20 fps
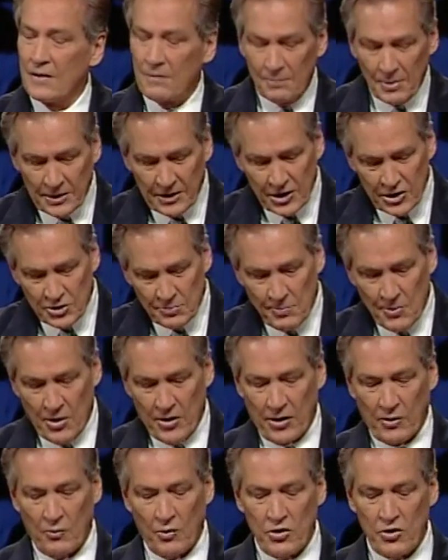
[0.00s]
But this
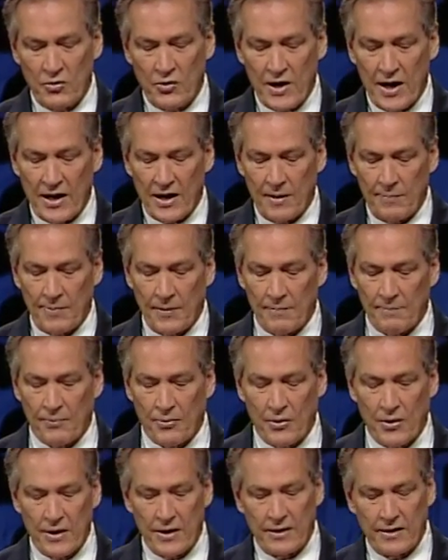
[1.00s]
morning when you got up and
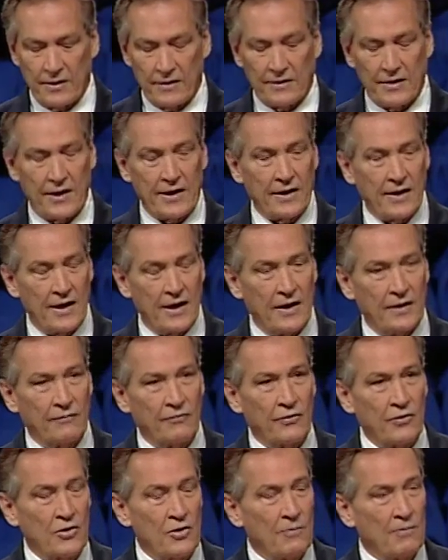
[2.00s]
prayed and thanked God
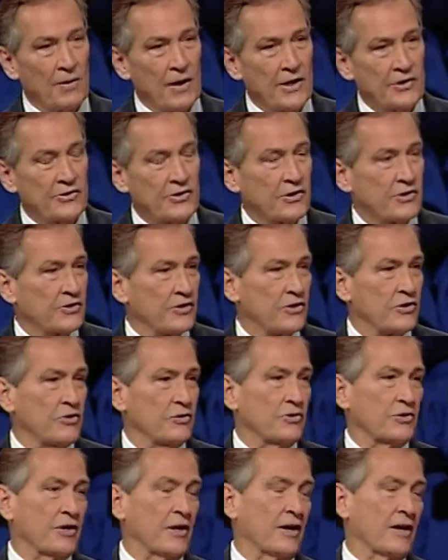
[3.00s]
for your blessings, did
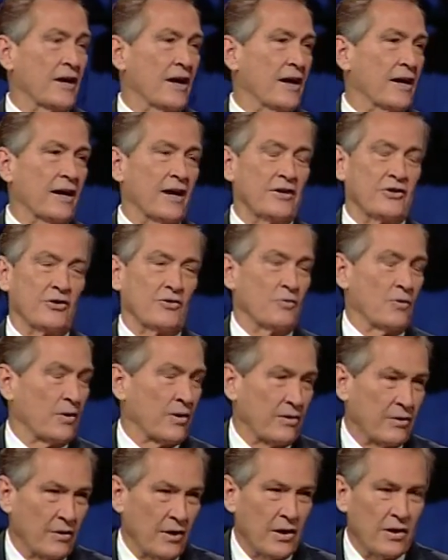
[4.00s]
you say, God, I just want
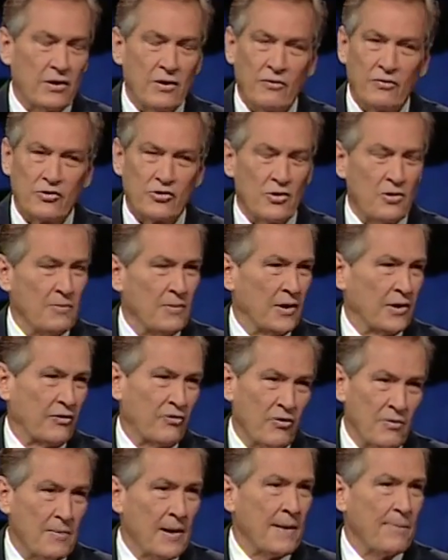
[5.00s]
to thank you so much
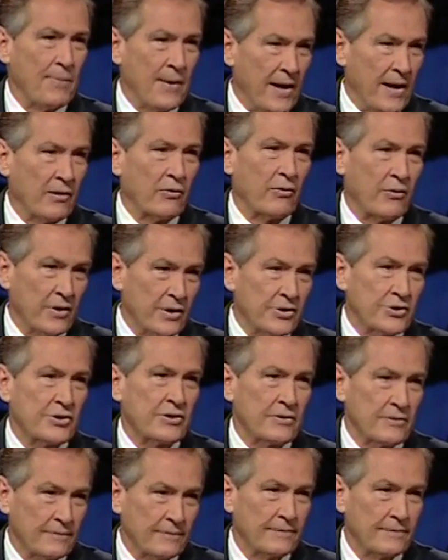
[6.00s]
for my pancreas.